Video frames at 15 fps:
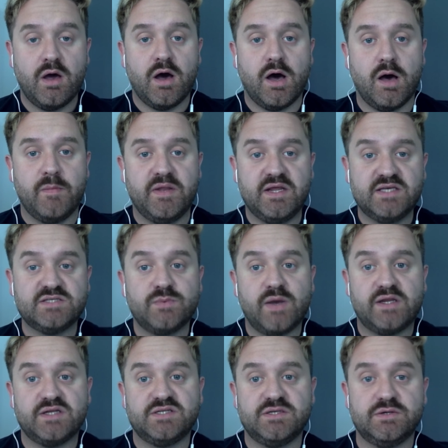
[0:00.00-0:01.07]
An easy way
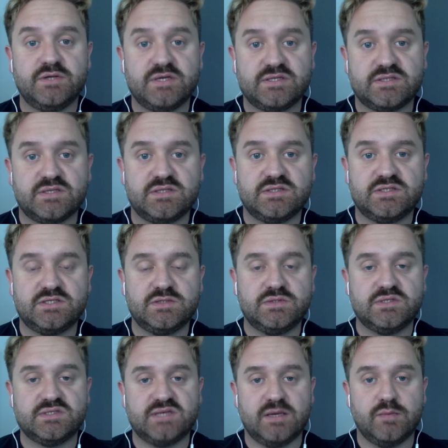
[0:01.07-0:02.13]
to do this is to
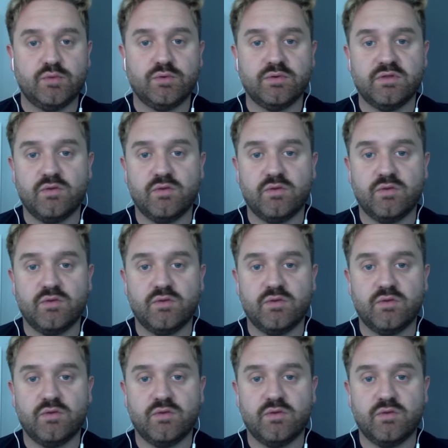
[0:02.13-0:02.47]
disable